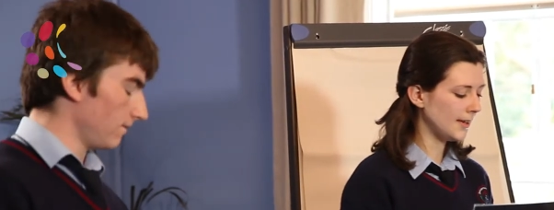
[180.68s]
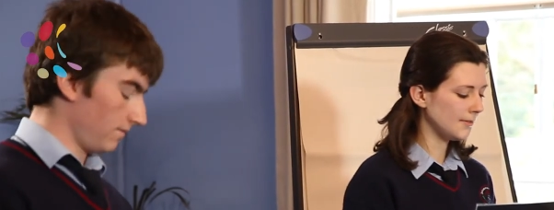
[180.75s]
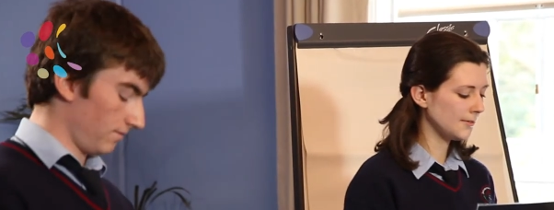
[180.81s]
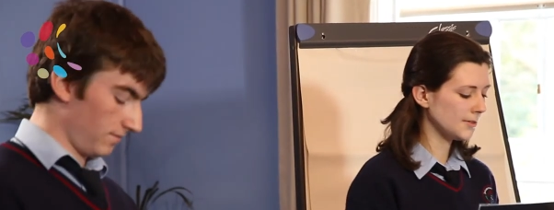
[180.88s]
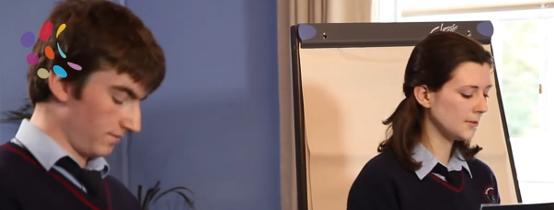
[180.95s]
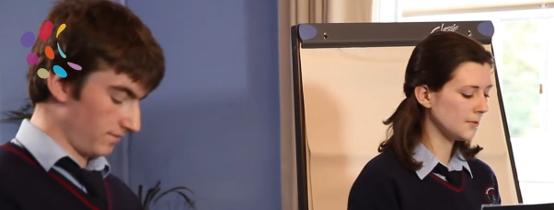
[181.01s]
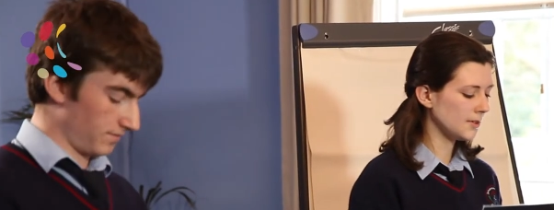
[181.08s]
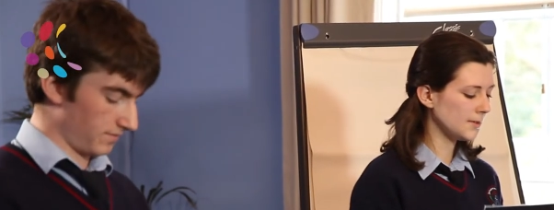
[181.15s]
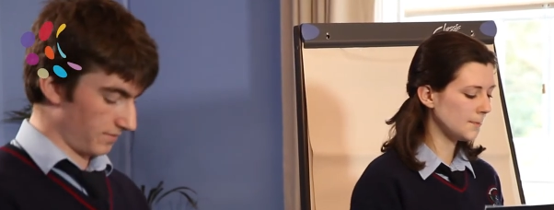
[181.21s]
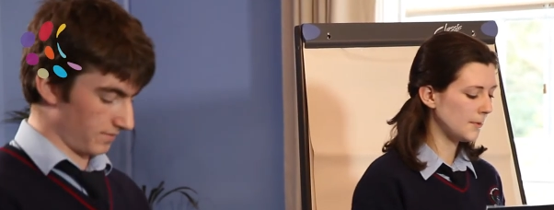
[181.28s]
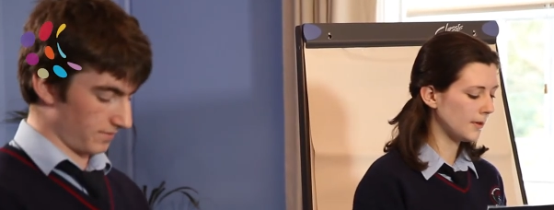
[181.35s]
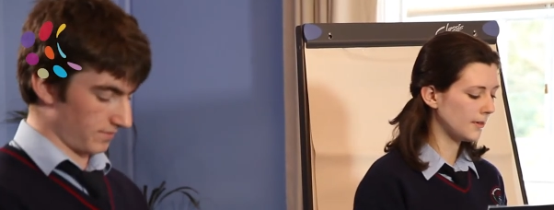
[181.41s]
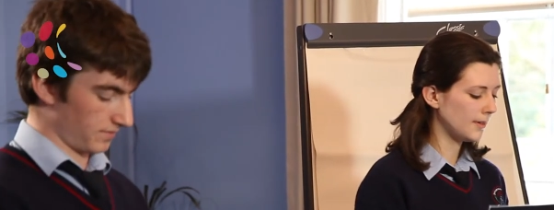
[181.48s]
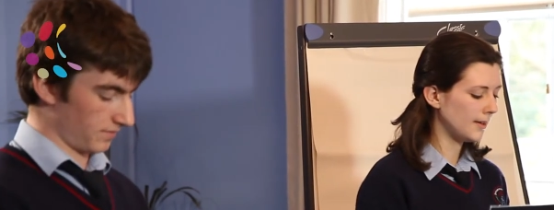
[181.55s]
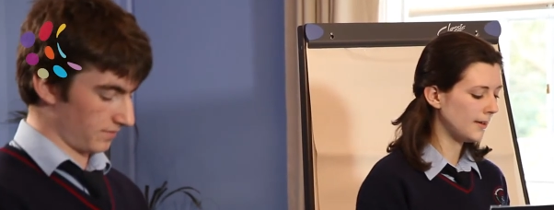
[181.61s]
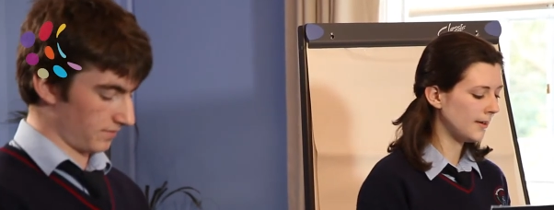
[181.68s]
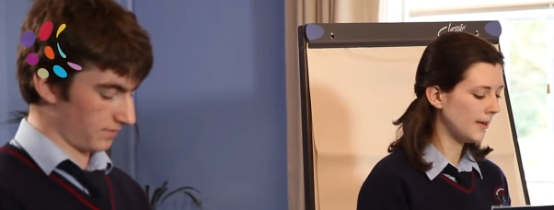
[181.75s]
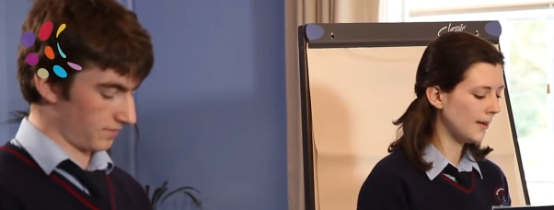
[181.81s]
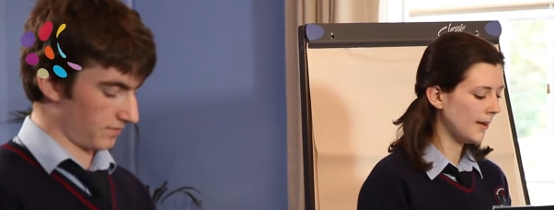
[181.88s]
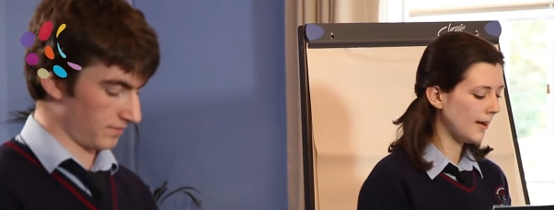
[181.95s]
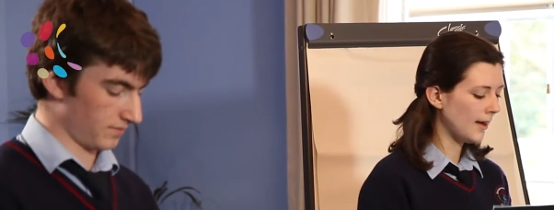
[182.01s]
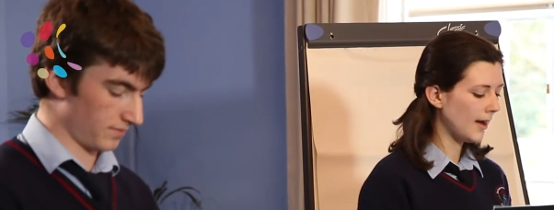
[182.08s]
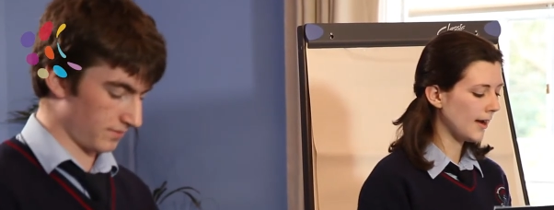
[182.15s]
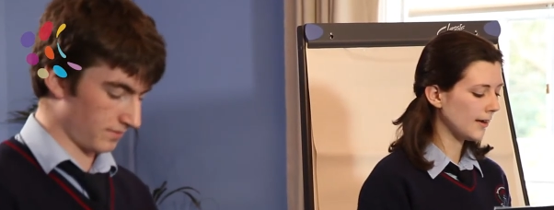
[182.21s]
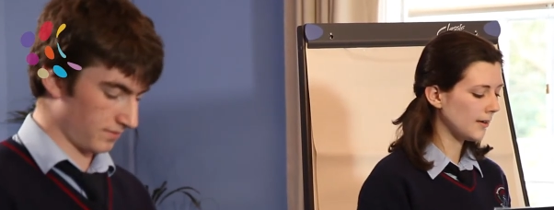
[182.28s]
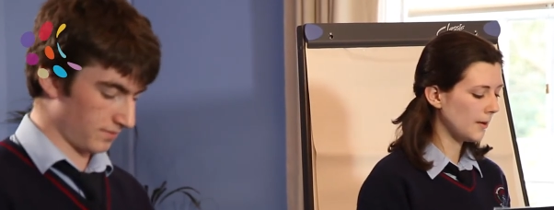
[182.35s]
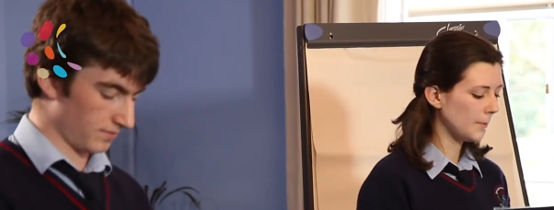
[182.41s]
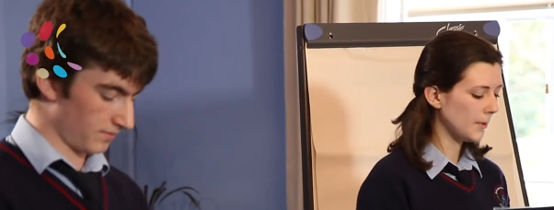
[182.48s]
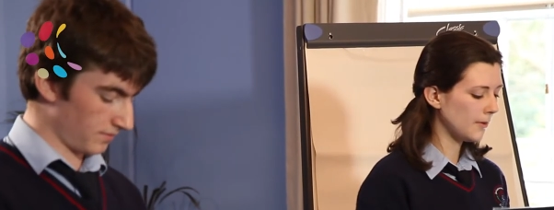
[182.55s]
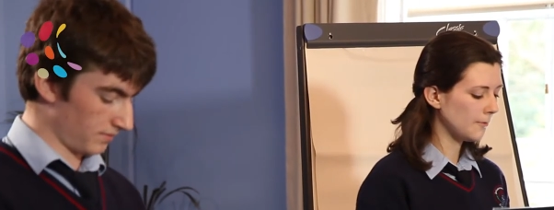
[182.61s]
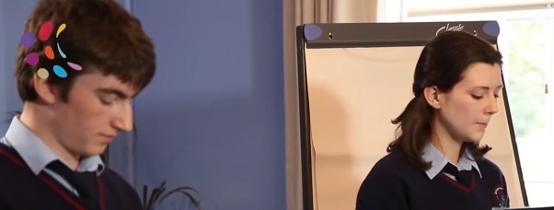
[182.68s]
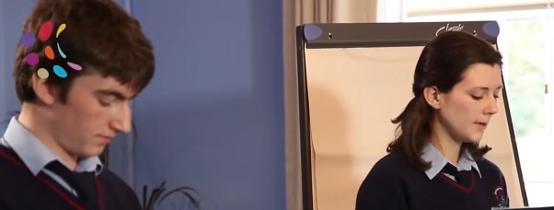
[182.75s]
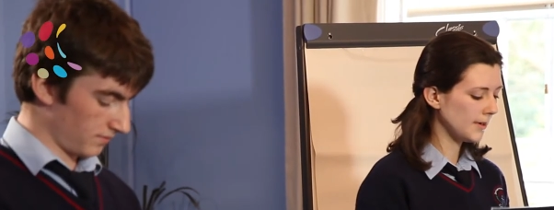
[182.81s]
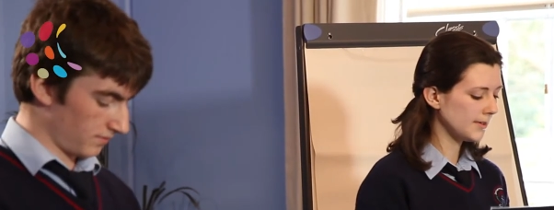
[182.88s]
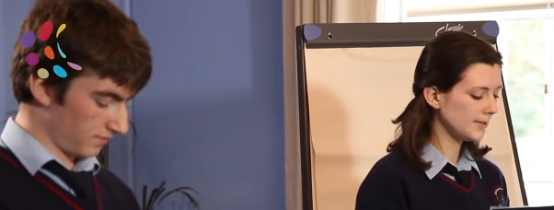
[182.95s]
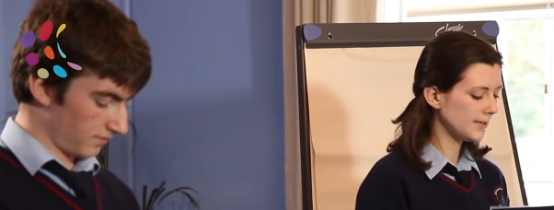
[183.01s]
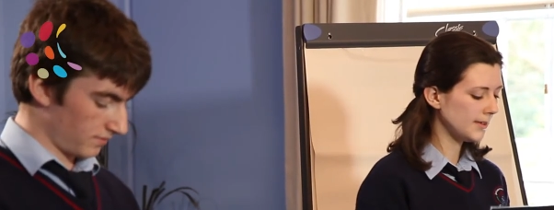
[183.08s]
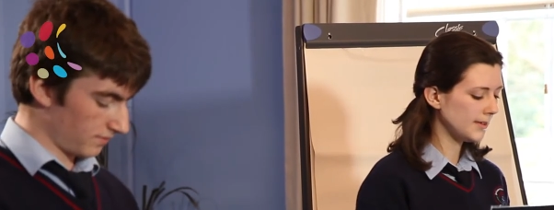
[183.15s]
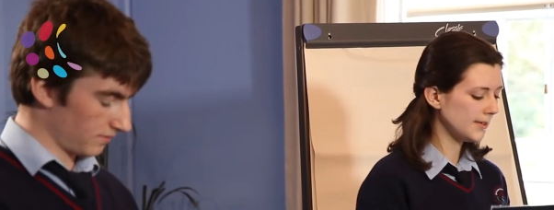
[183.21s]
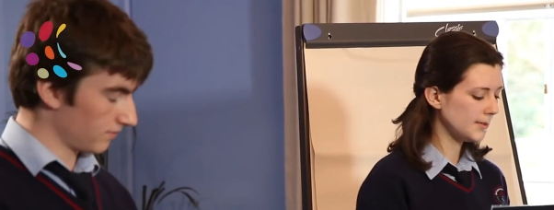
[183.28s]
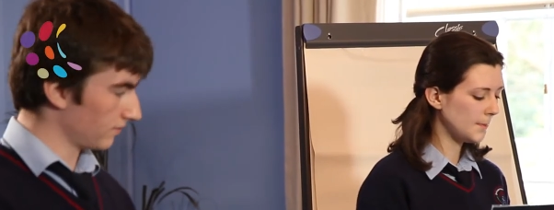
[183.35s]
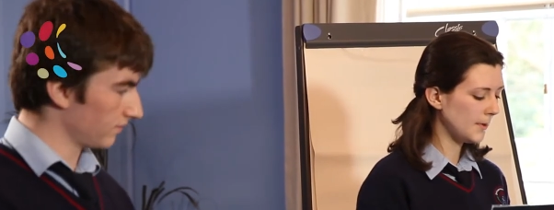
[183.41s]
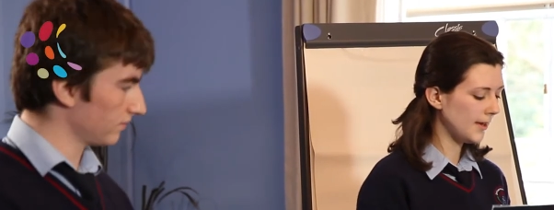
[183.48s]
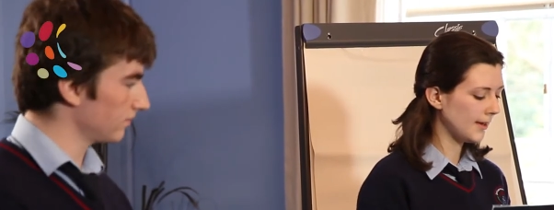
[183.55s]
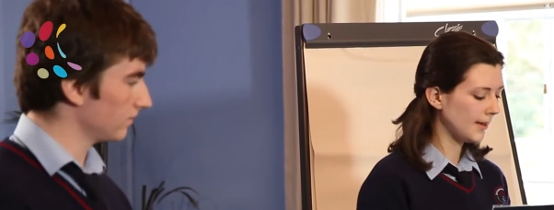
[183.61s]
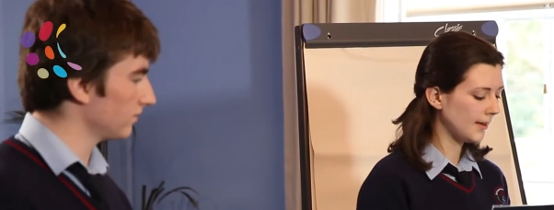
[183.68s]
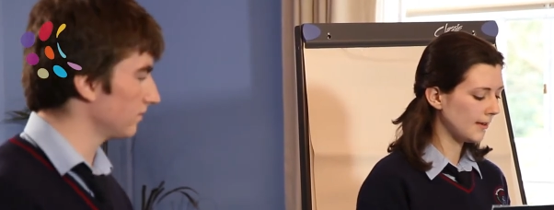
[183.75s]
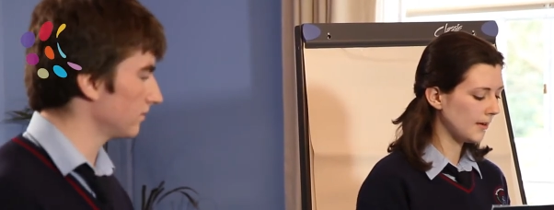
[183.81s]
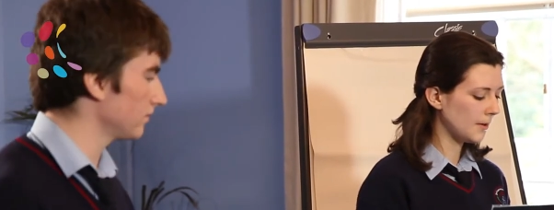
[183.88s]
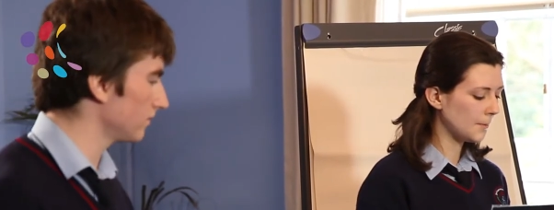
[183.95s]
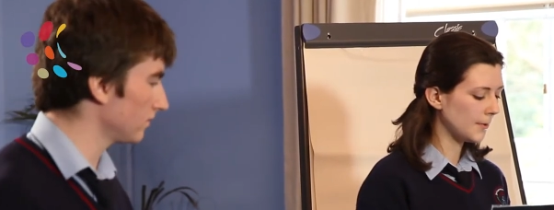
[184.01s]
Speaker 1: and resource booklet, a copy of Personally Speaking on